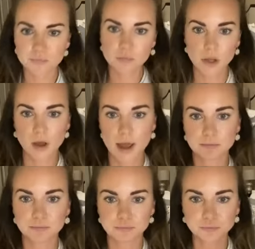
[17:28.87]
Okay,
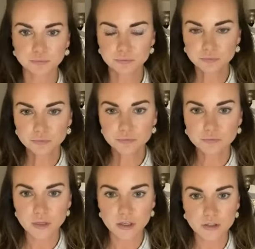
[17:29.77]

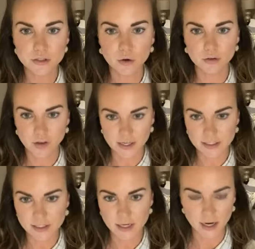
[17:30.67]
so our face
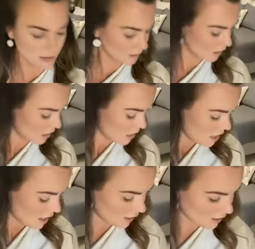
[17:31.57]
is done,
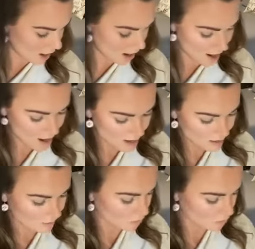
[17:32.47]
and I am